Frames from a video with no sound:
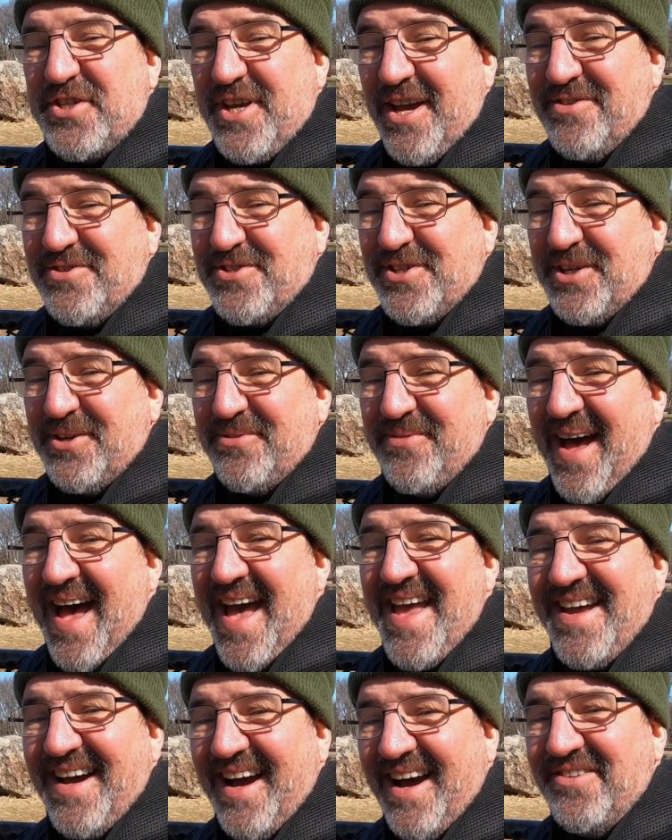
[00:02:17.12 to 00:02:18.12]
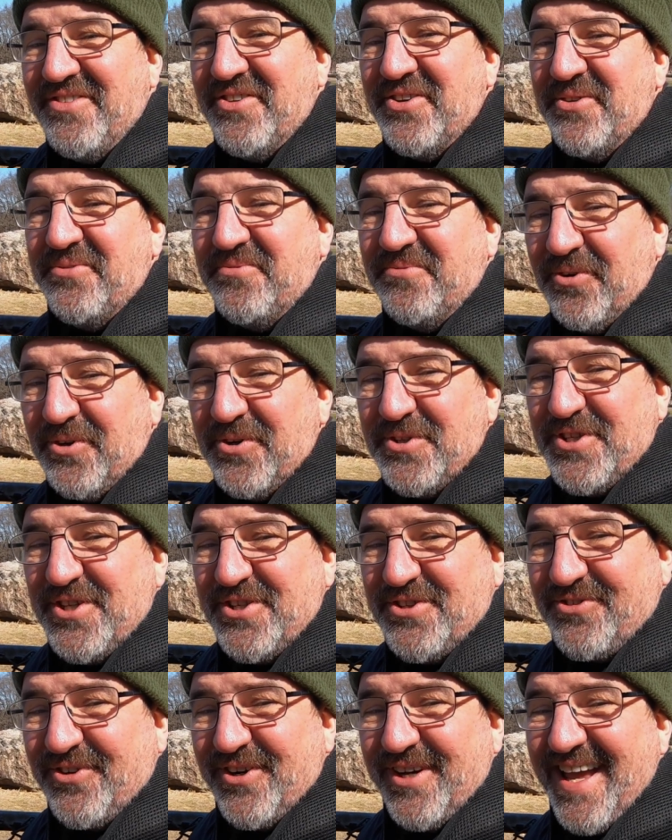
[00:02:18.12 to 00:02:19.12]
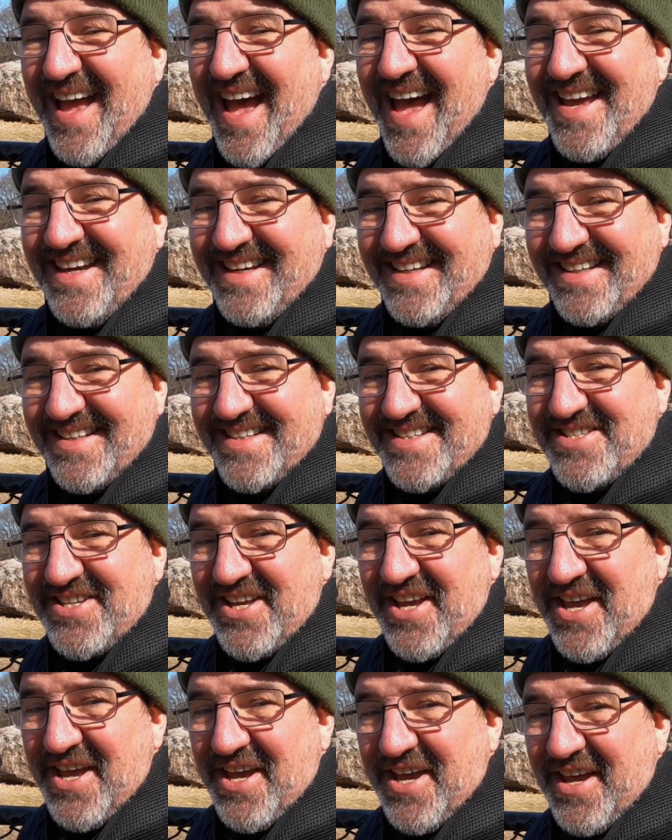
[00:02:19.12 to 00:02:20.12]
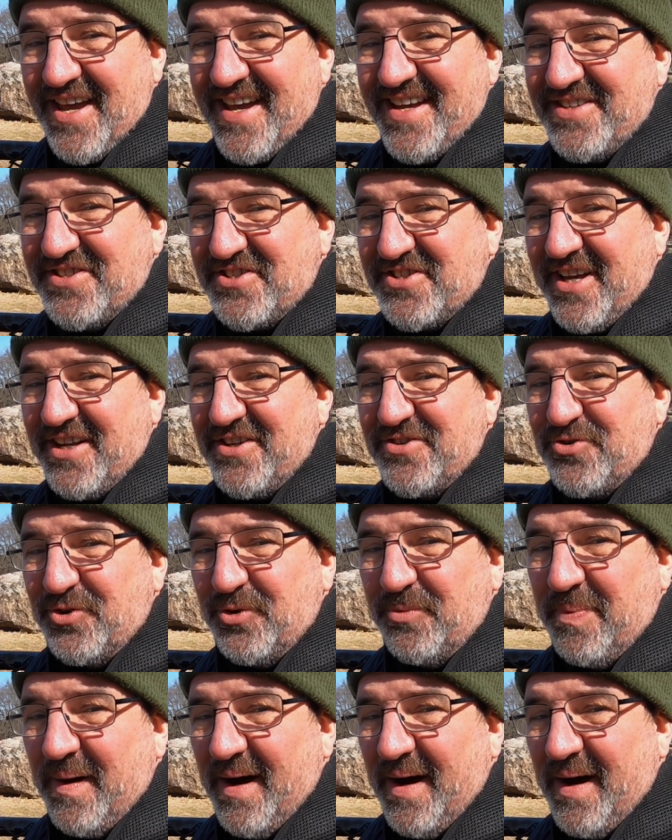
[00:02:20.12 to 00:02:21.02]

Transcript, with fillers: a total of 843 acres here in Central